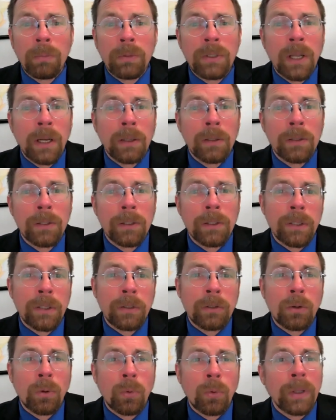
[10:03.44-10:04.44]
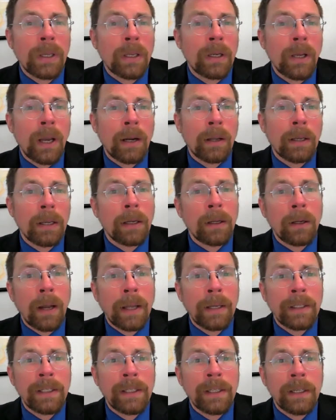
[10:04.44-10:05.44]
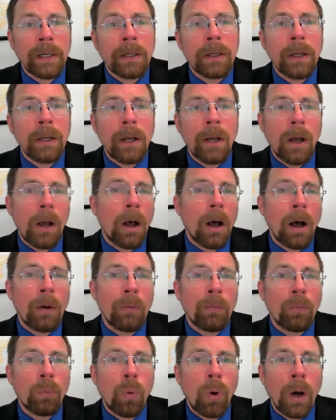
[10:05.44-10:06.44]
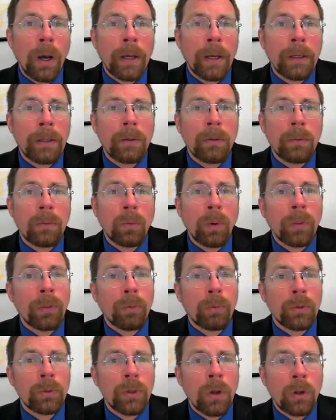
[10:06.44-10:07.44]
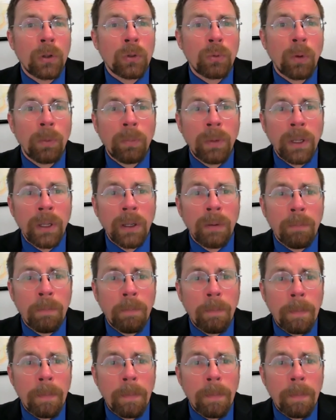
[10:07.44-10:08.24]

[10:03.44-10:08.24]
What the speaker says: sentences. And so we can kind of get an idea of what the results would be.